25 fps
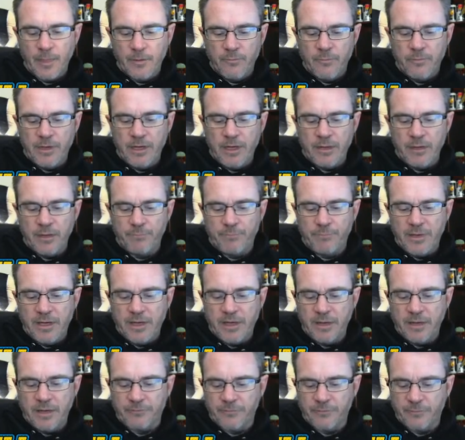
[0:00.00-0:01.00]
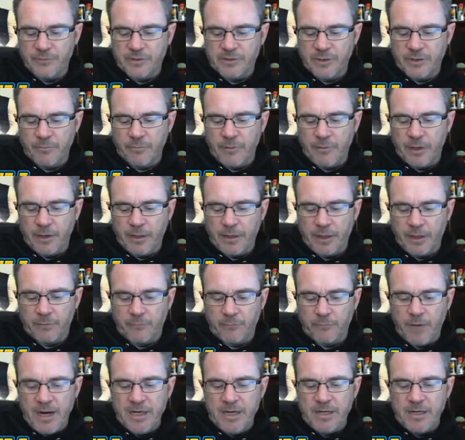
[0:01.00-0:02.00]
We need a big hit from somebody. Like
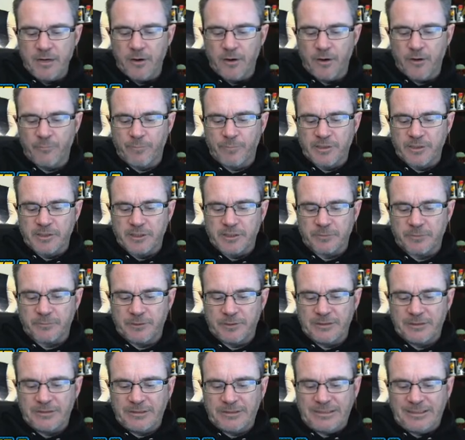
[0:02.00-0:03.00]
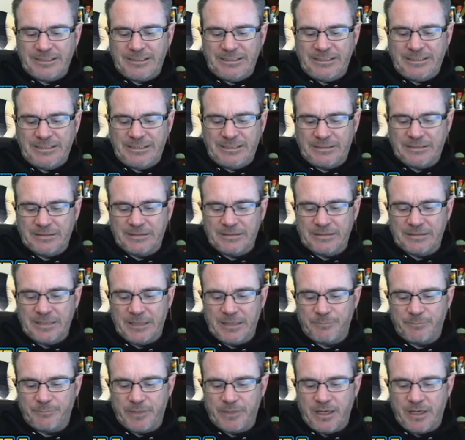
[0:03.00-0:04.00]
right here, businessman.
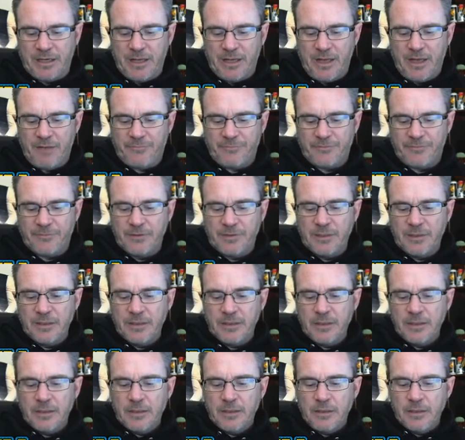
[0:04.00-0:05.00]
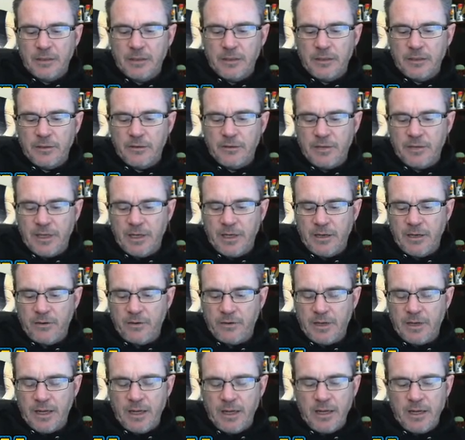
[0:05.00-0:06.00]
Not big enough. Okay,
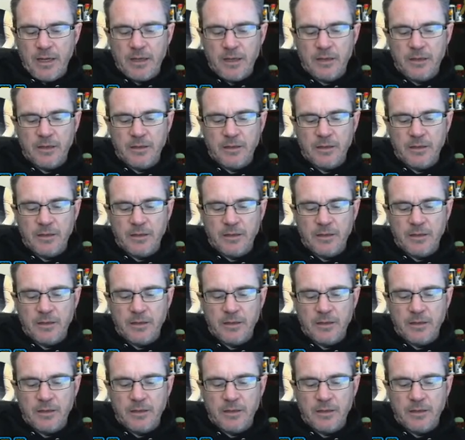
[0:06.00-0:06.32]
okay.